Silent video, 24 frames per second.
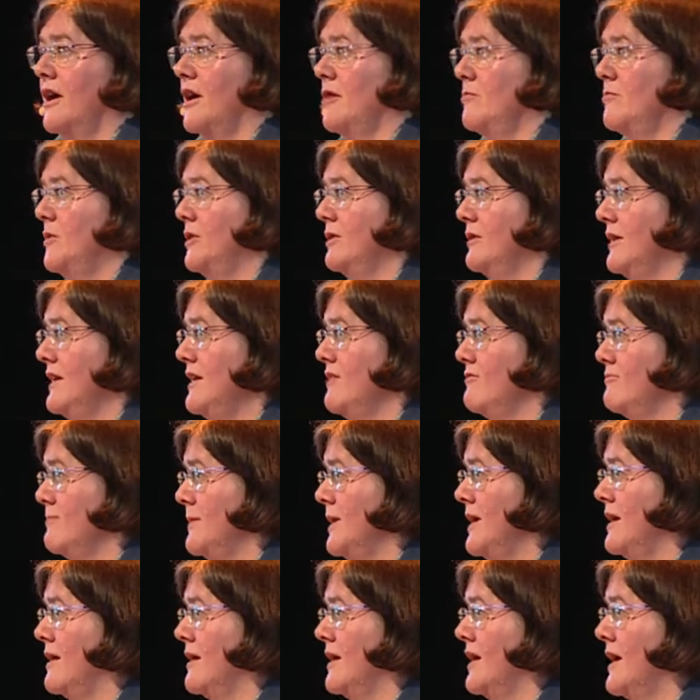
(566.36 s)
And believe
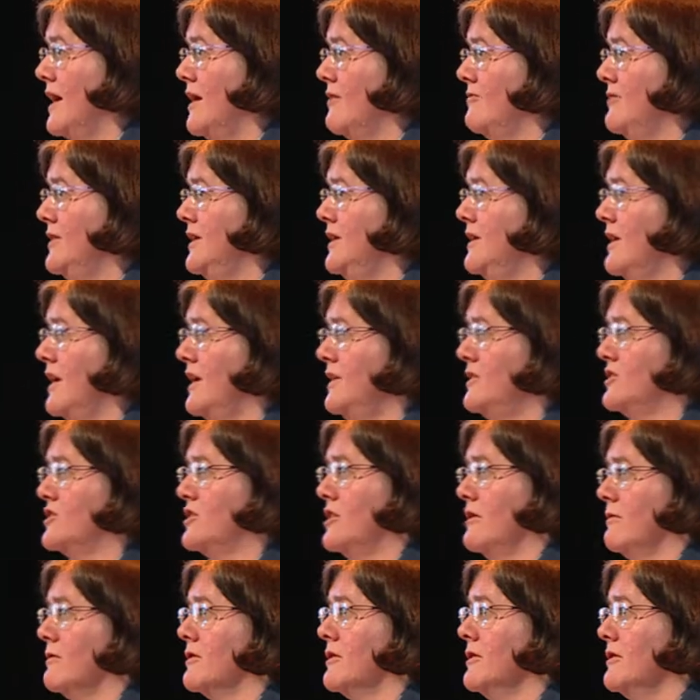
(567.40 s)
me, I have teenage
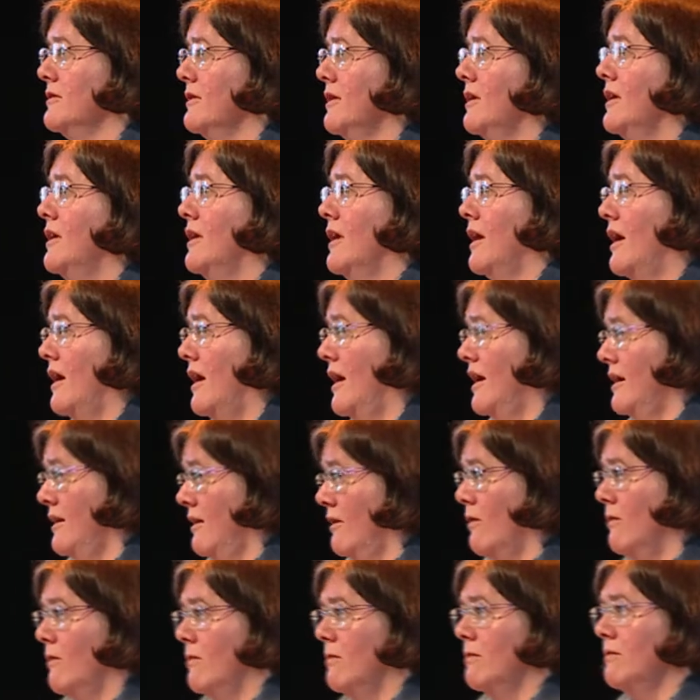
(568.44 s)
children. I
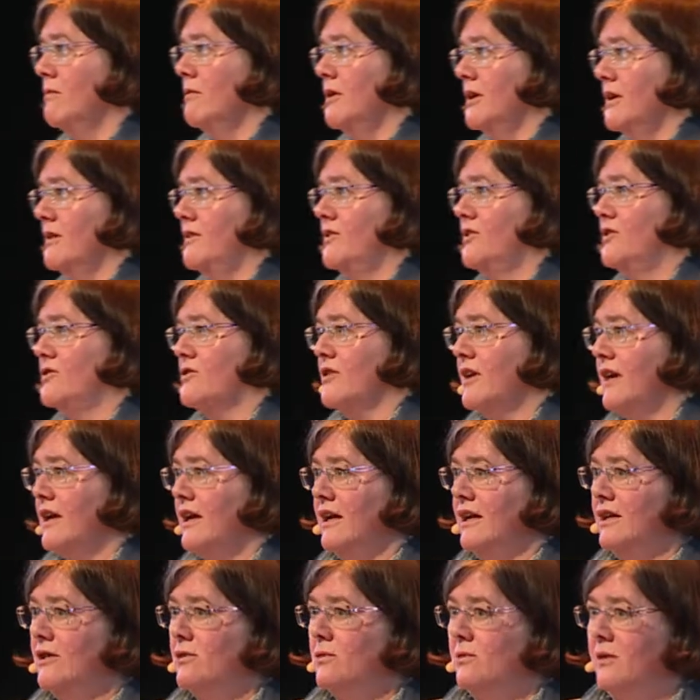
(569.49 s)
know it's
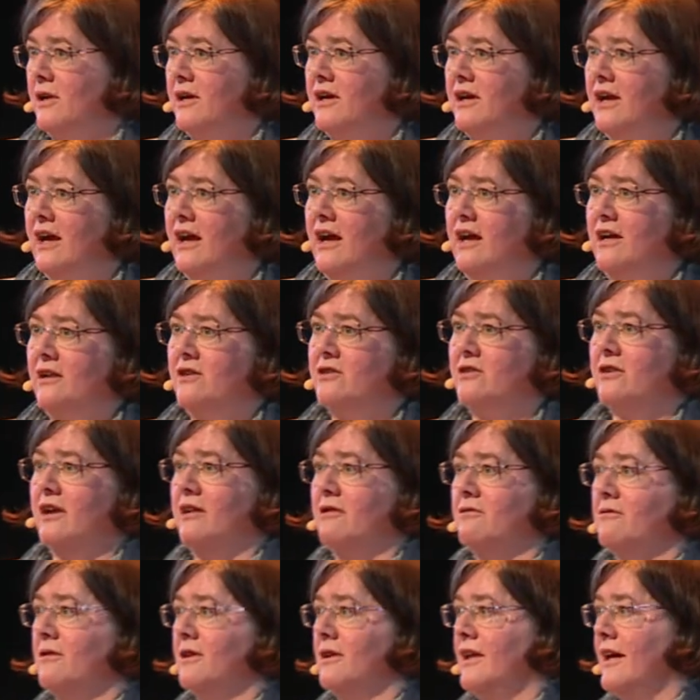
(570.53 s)
tricky to engage
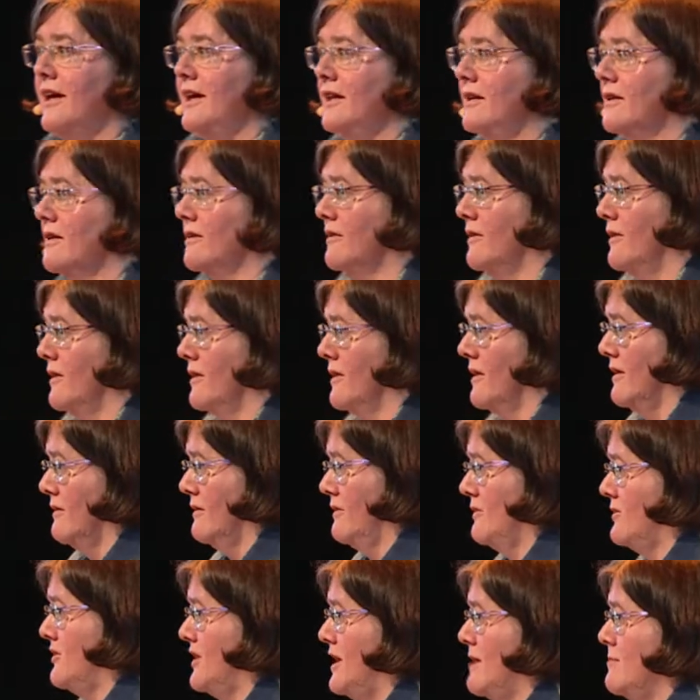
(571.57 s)
and relate on
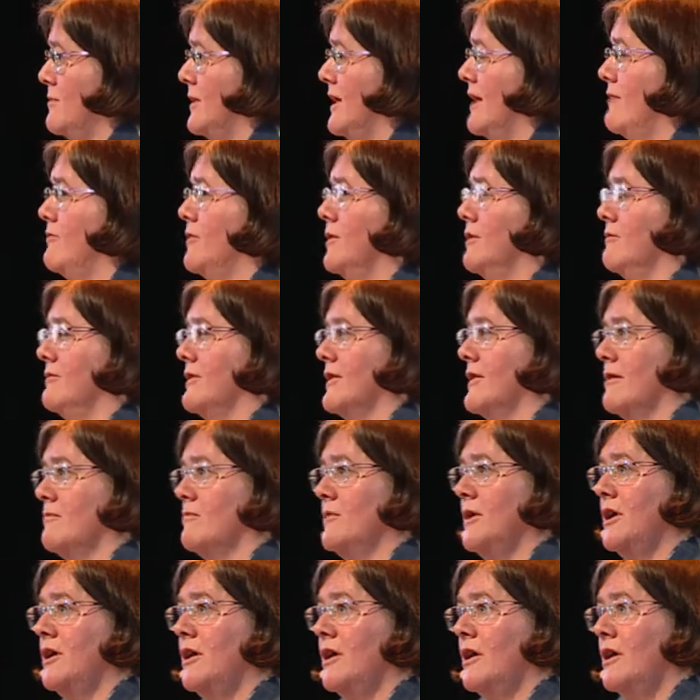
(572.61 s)
the same level with
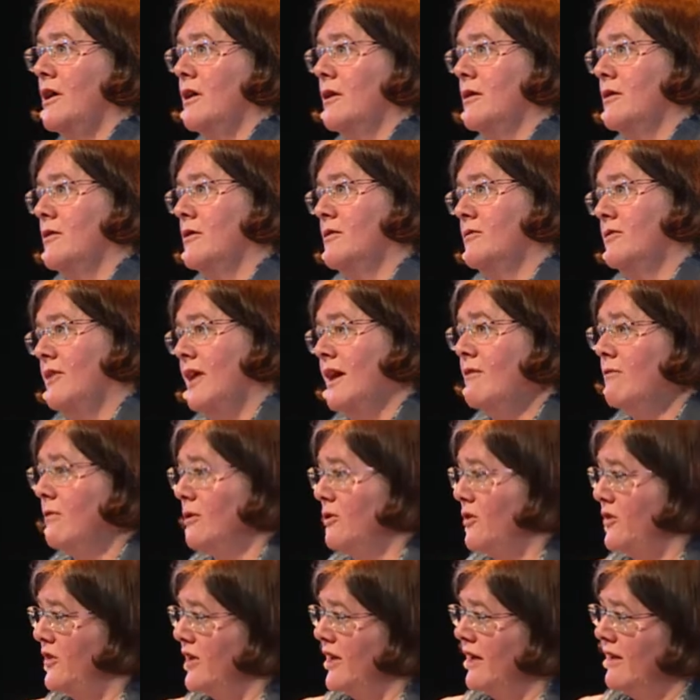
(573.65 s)
them. They
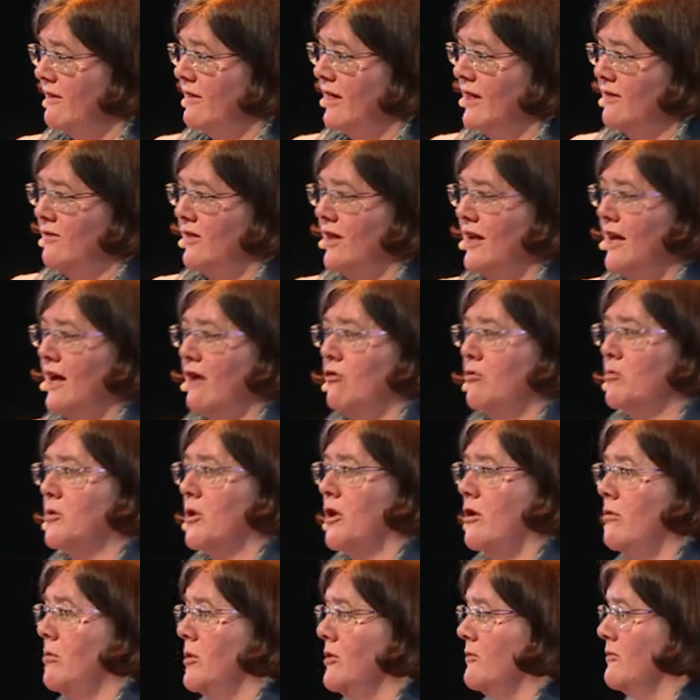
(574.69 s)
will say that they have a
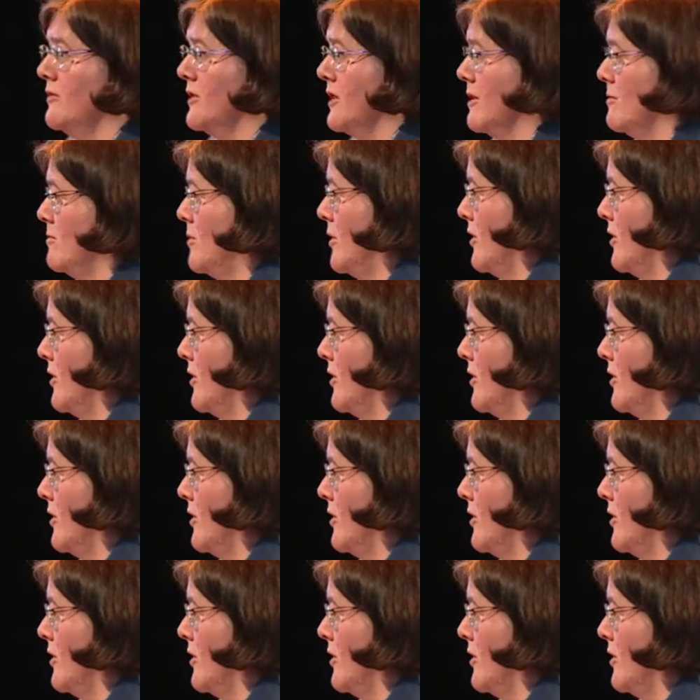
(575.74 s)
problem with a